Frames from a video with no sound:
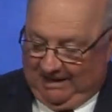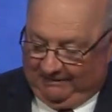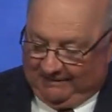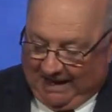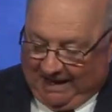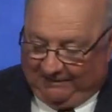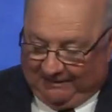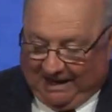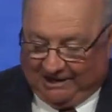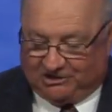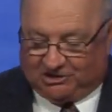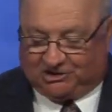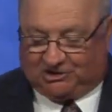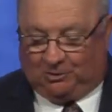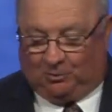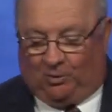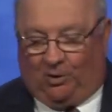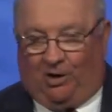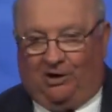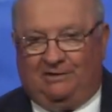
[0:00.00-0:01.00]
That, that's
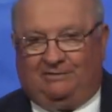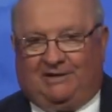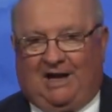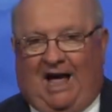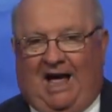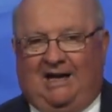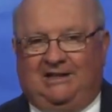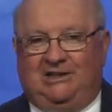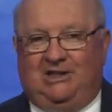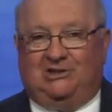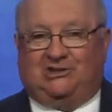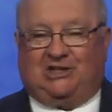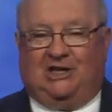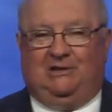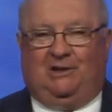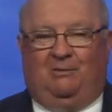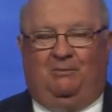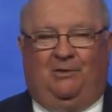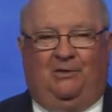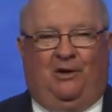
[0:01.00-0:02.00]
the Word of God. You see,
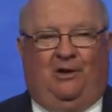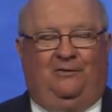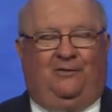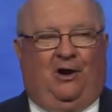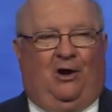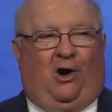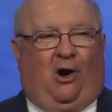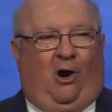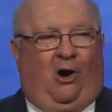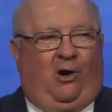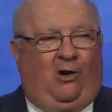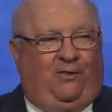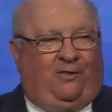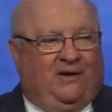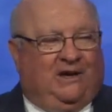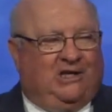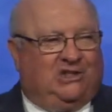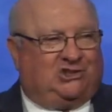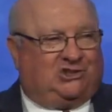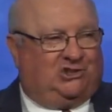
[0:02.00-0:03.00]
the, the, the
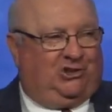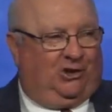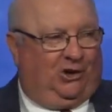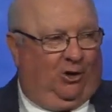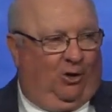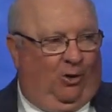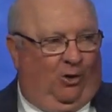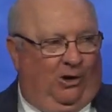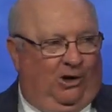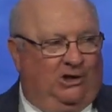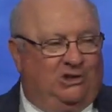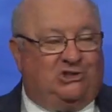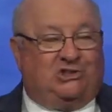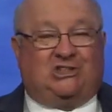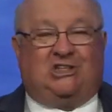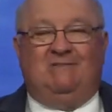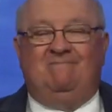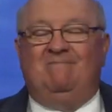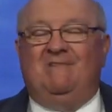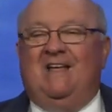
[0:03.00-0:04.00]
earth is the
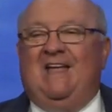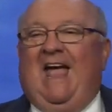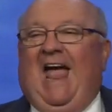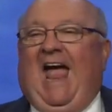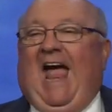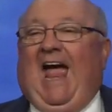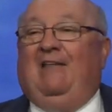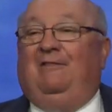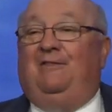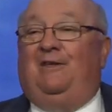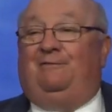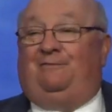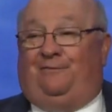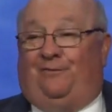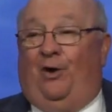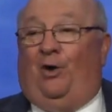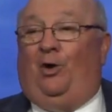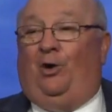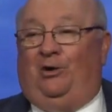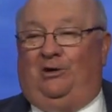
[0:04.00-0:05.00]
Lord's and the
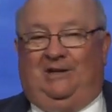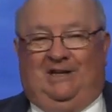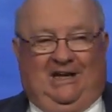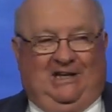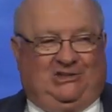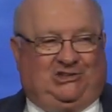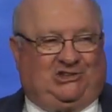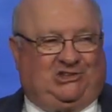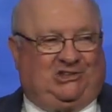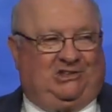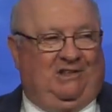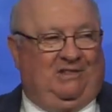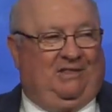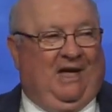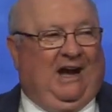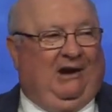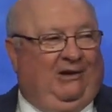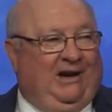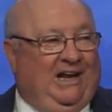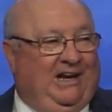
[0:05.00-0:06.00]
fullness
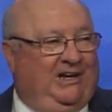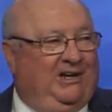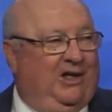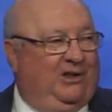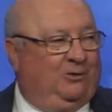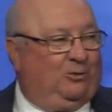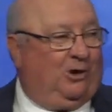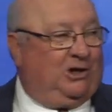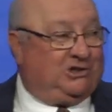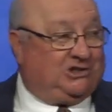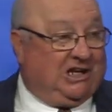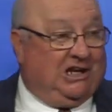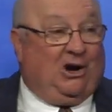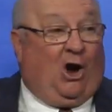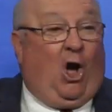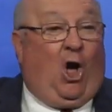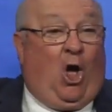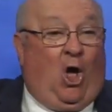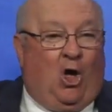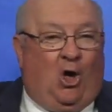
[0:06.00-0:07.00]
therein. In other words, it
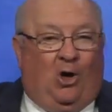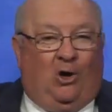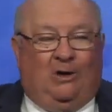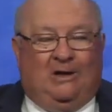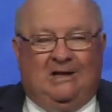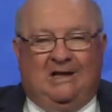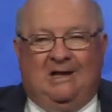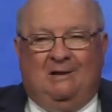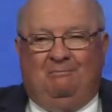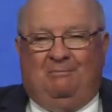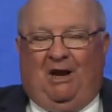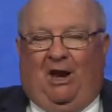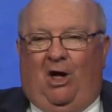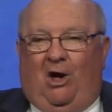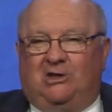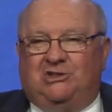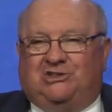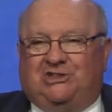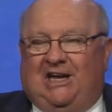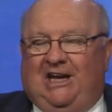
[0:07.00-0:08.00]
all
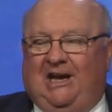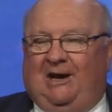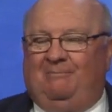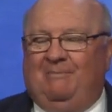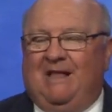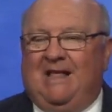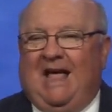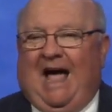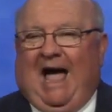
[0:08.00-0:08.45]
belongs to Him.